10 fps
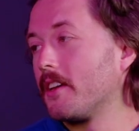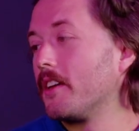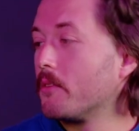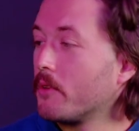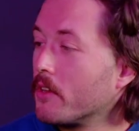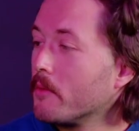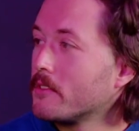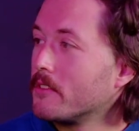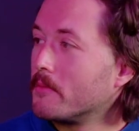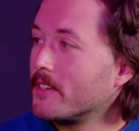What are you up
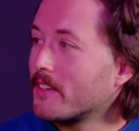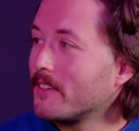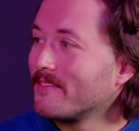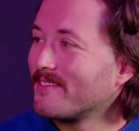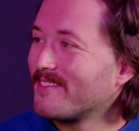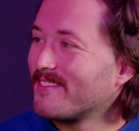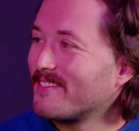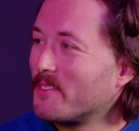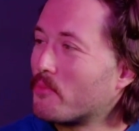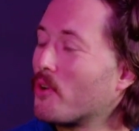to at the minute, Kate?
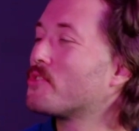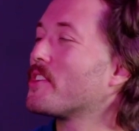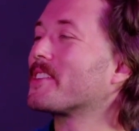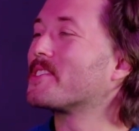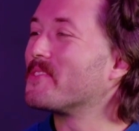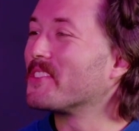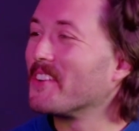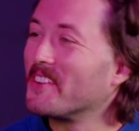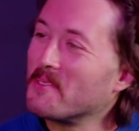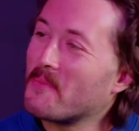What projects have you
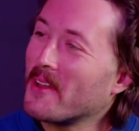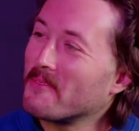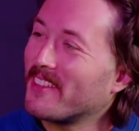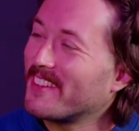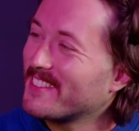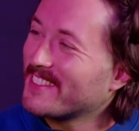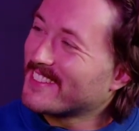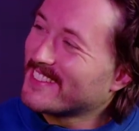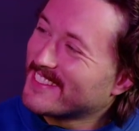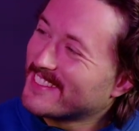got in the pipeline?
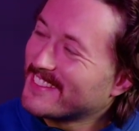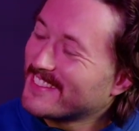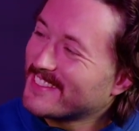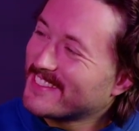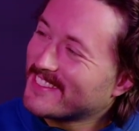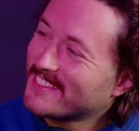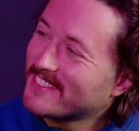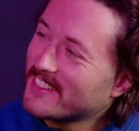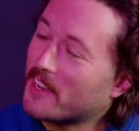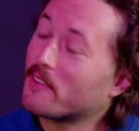And
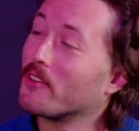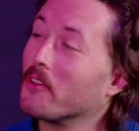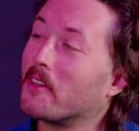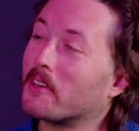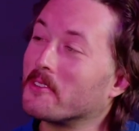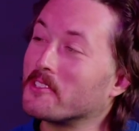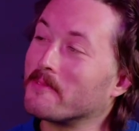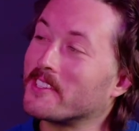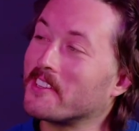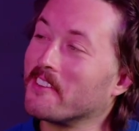I thought of that question
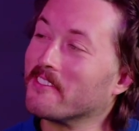myself.